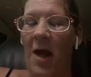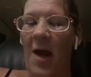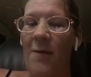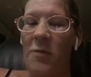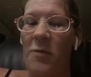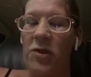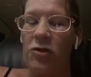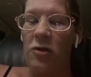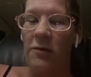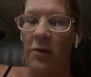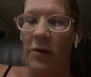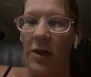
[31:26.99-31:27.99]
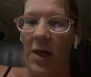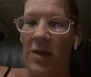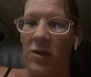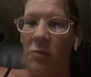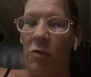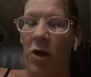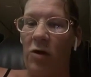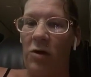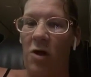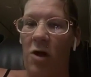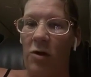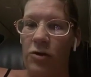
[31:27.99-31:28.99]
I have a picture of her that has a
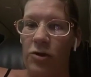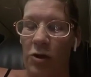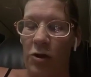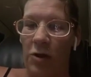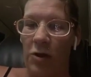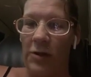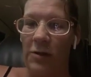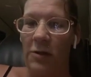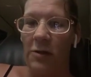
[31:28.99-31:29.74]
brown collared shirt on.